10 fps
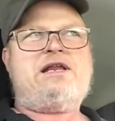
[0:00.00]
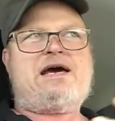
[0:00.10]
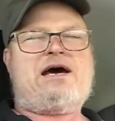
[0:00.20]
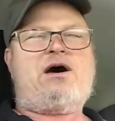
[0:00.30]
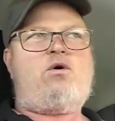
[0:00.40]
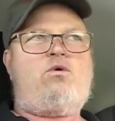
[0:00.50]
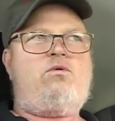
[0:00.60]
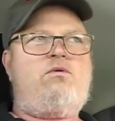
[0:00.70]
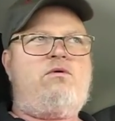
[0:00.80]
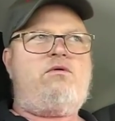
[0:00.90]
now,
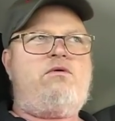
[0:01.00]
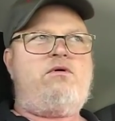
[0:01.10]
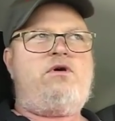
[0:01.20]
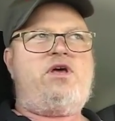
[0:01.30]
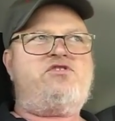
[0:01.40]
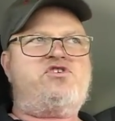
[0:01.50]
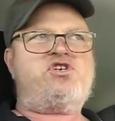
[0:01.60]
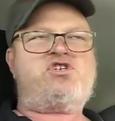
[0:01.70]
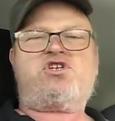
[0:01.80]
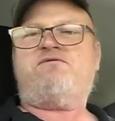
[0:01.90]
it's
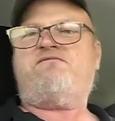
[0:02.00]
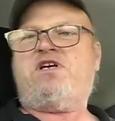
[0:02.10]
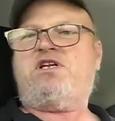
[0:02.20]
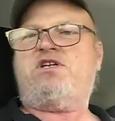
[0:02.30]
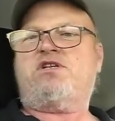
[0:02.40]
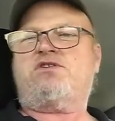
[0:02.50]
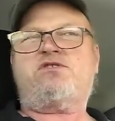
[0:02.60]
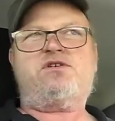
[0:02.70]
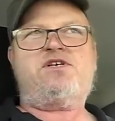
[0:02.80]
just convenience.